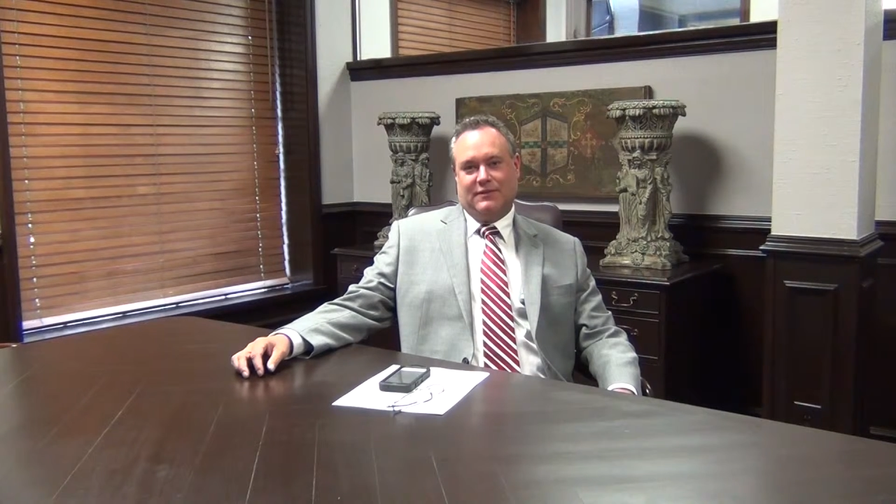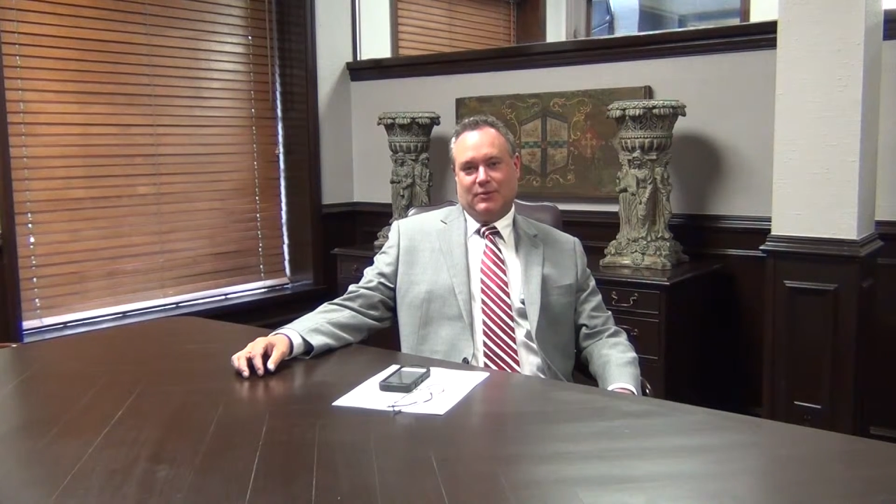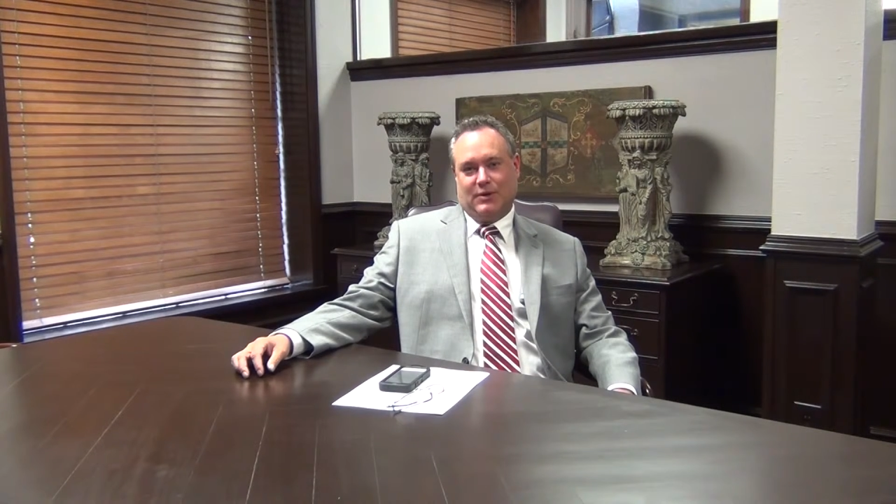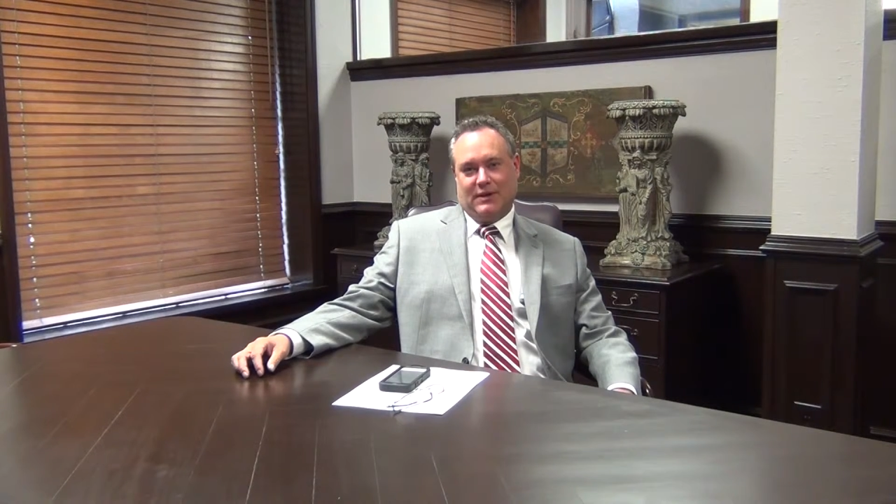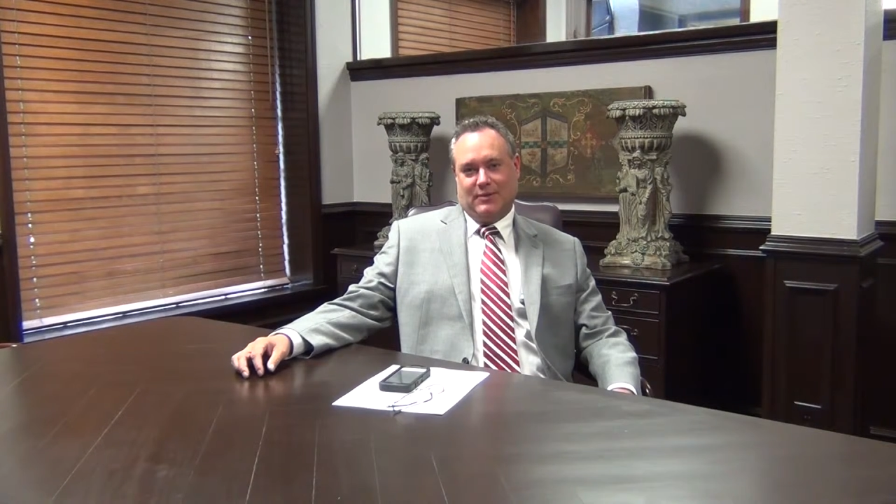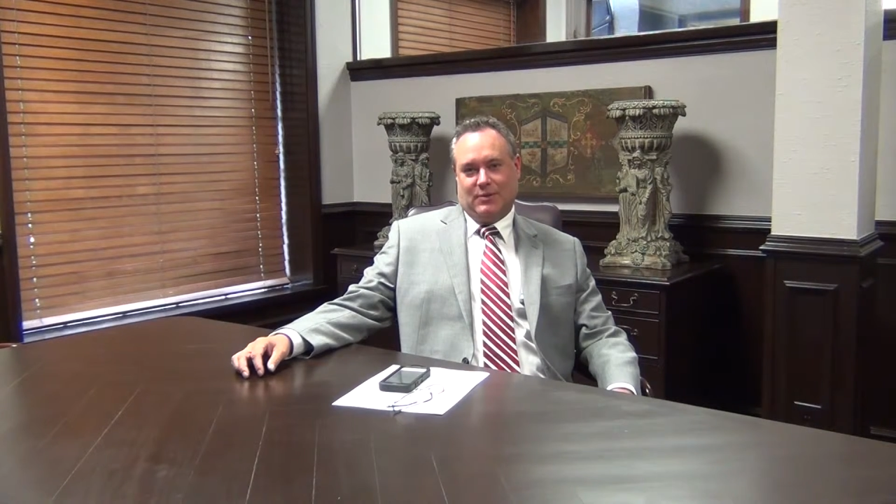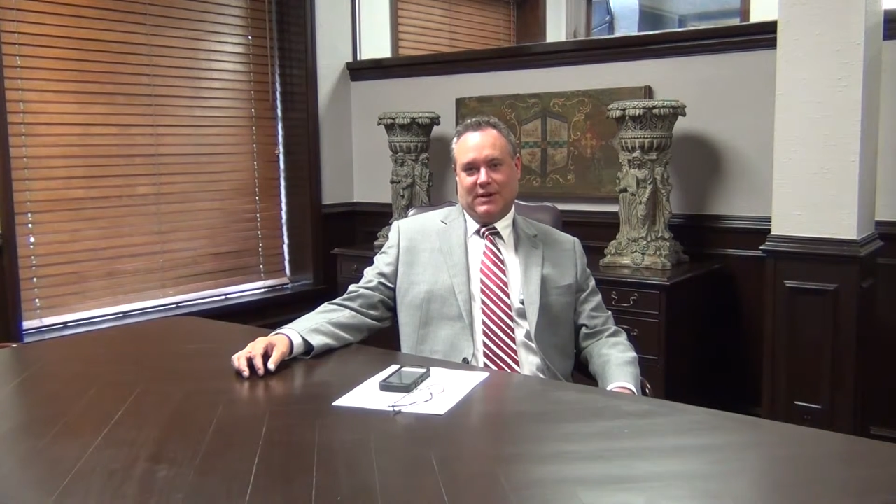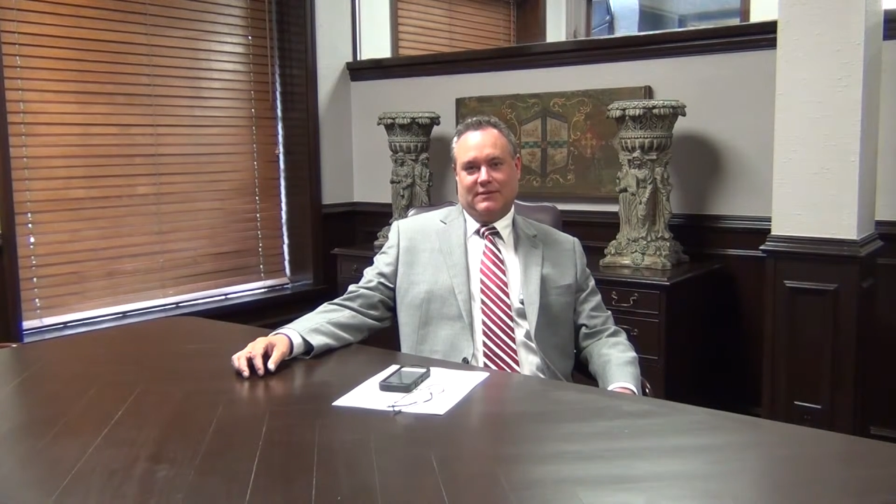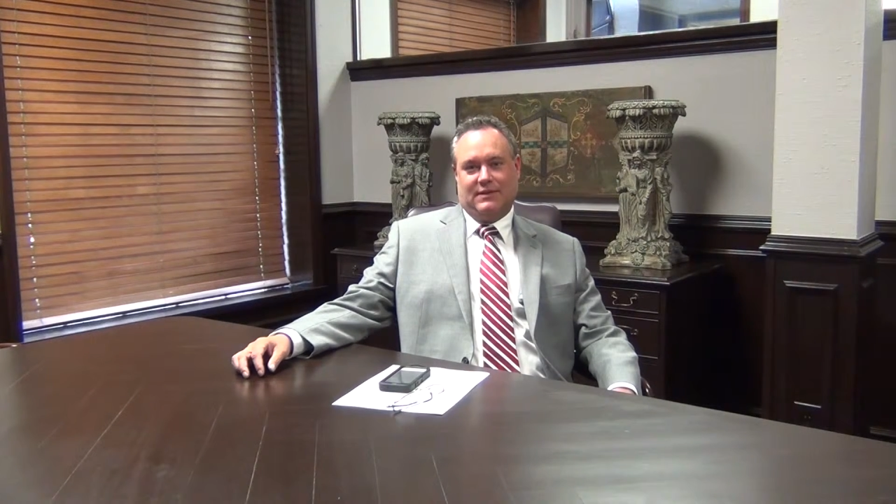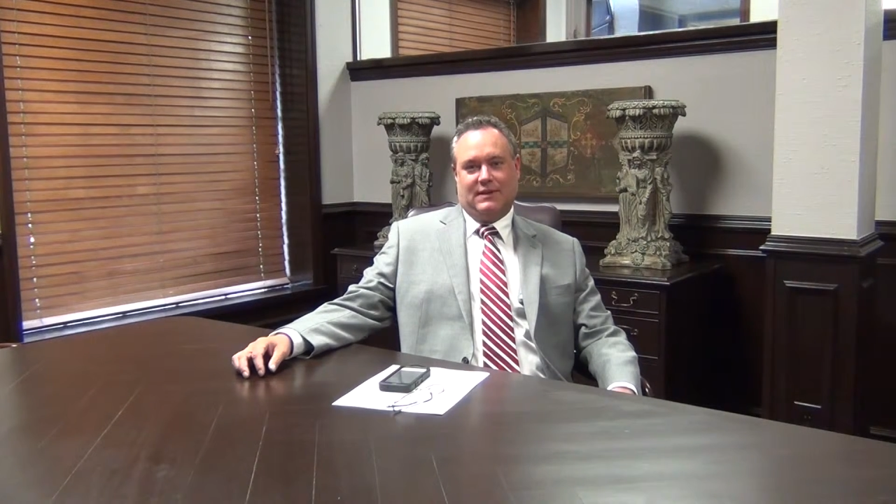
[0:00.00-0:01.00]
Florida,
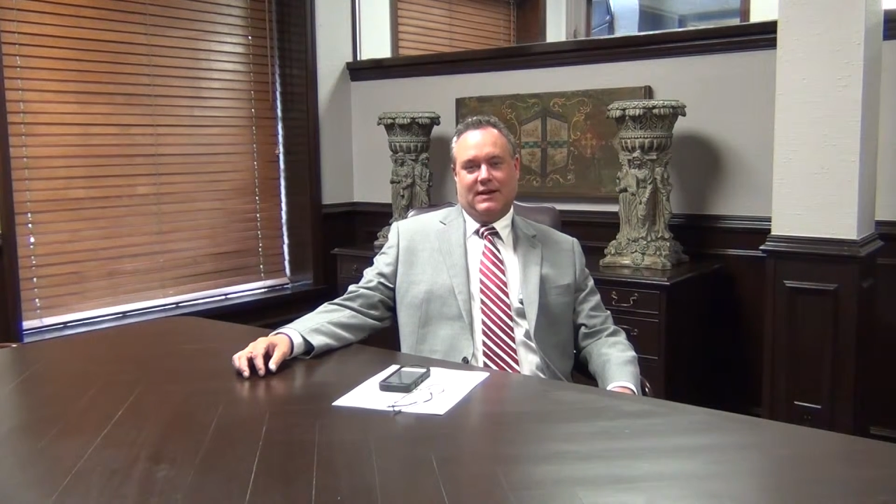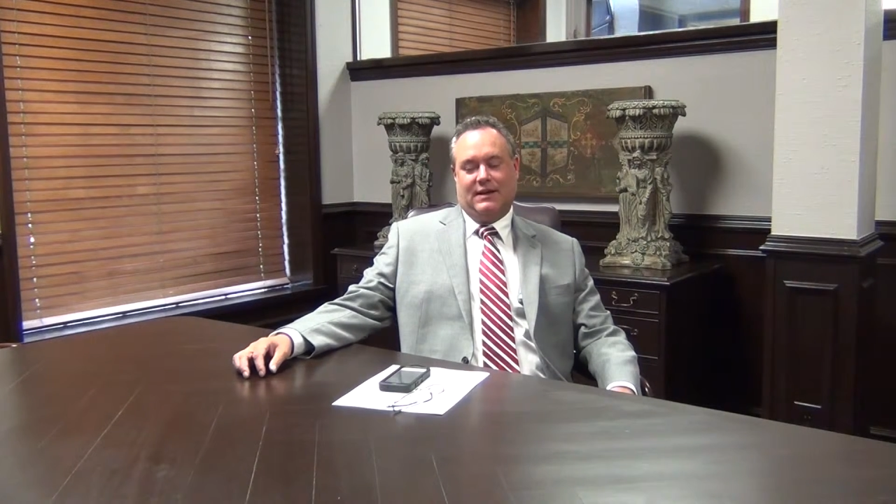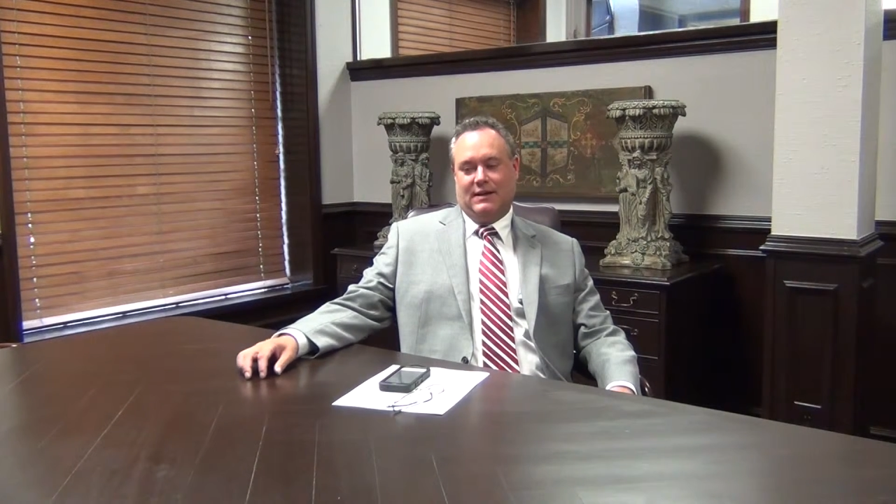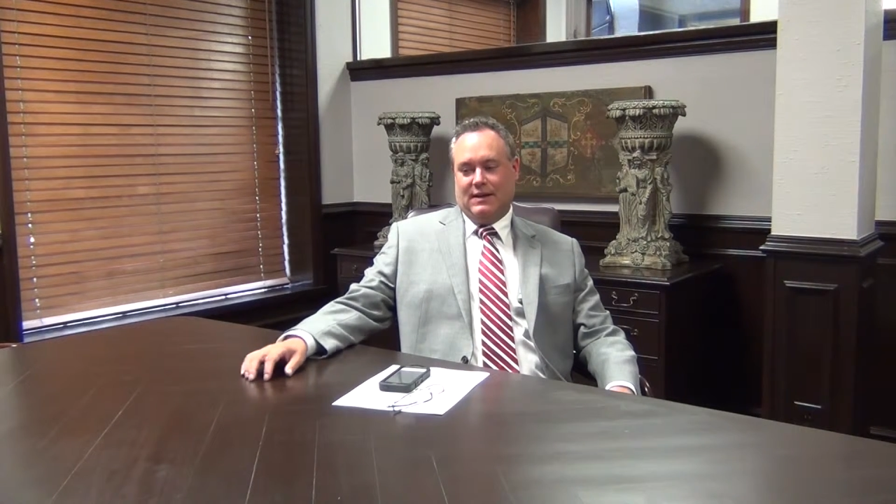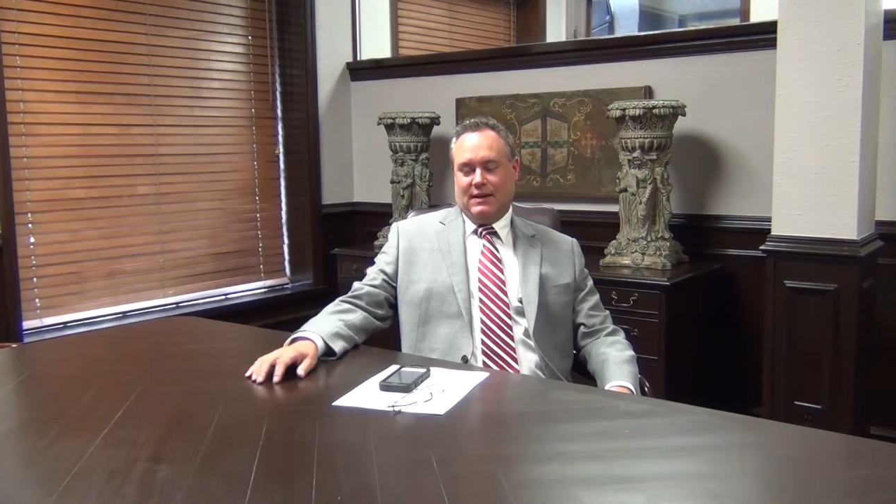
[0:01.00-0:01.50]
where I have a client